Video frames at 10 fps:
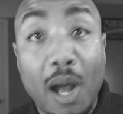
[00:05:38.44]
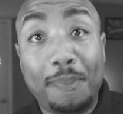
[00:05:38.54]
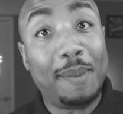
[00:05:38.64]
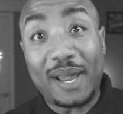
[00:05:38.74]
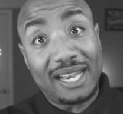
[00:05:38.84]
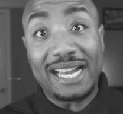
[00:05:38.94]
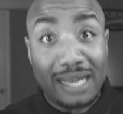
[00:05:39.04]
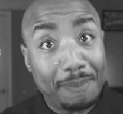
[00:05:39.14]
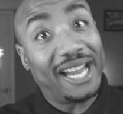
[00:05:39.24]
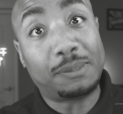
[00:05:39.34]
Uh, but but let,
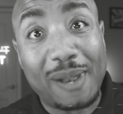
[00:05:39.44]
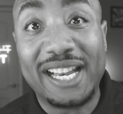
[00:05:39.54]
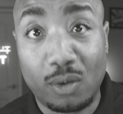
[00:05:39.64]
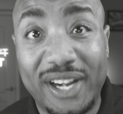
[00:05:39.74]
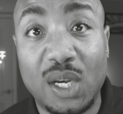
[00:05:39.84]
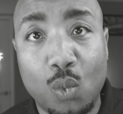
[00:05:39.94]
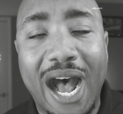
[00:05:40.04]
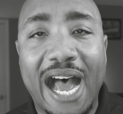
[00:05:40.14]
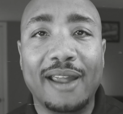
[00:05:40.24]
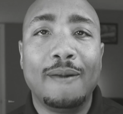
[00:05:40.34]
let me explain the reason
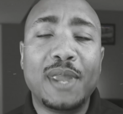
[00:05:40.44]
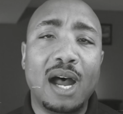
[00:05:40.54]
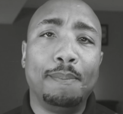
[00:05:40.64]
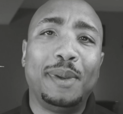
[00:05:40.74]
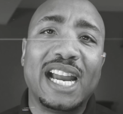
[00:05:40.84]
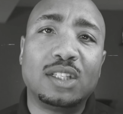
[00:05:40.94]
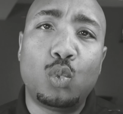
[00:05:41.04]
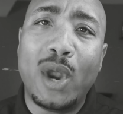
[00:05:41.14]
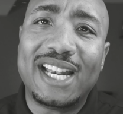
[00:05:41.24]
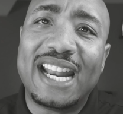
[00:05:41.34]
why. Um, because
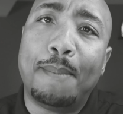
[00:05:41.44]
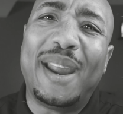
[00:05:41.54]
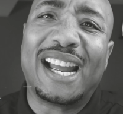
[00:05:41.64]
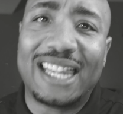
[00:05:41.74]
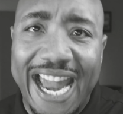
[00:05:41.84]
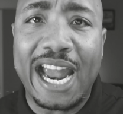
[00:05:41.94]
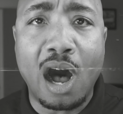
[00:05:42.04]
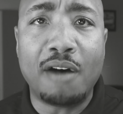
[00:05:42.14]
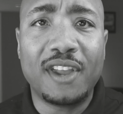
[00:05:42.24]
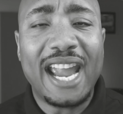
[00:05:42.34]
we did a big
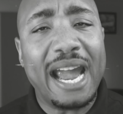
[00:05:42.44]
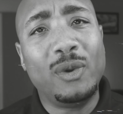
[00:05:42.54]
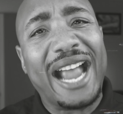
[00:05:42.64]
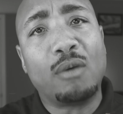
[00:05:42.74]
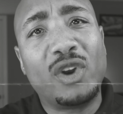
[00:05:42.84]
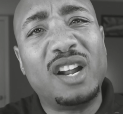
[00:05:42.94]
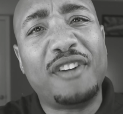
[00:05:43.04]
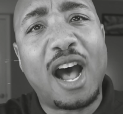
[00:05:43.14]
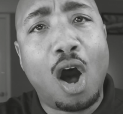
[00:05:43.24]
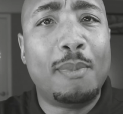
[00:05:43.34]
layoff and we got rid
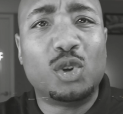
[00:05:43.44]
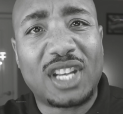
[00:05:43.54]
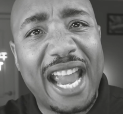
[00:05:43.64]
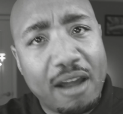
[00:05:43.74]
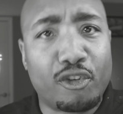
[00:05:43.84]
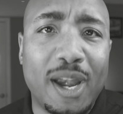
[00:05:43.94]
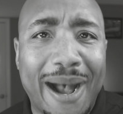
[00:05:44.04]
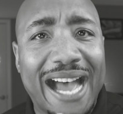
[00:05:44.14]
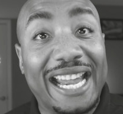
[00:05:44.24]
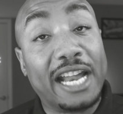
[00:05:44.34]
of almost
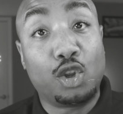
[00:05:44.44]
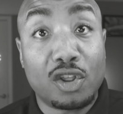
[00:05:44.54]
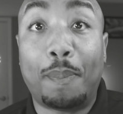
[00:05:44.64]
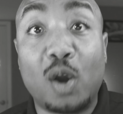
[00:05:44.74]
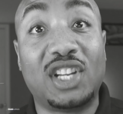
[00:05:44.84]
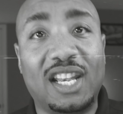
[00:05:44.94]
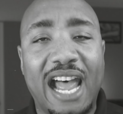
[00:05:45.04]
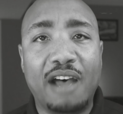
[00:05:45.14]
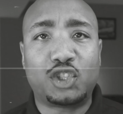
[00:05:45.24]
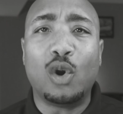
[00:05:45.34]
everybody, and you're the person
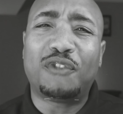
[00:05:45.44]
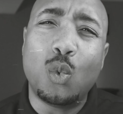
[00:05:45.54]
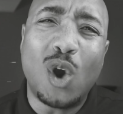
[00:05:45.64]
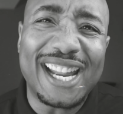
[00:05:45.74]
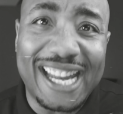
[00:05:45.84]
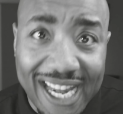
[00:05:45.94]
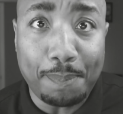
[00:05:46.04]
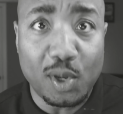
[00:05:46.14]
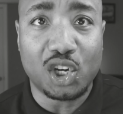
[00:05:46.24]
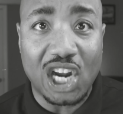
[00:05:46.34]
left. So if you want to
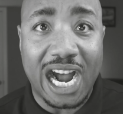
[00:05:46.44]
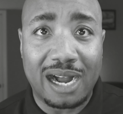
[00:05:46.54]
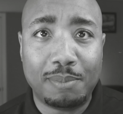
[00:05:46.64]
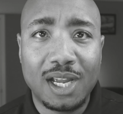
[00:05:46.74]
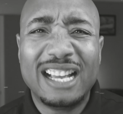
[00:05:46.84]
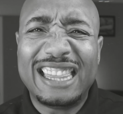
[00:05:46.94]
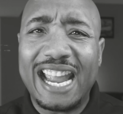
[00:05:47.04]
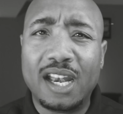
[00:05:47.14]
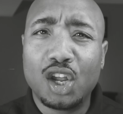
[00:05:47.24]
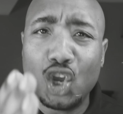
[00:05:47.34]
keep your job,
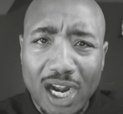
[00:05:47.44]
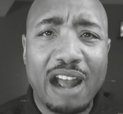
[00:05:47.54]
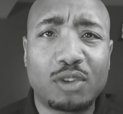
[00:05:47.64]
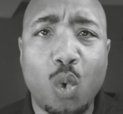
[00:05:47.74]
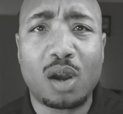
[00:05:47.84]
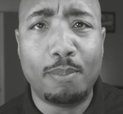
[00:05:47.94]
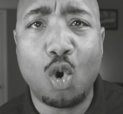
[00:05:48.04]
then you're gonna have to work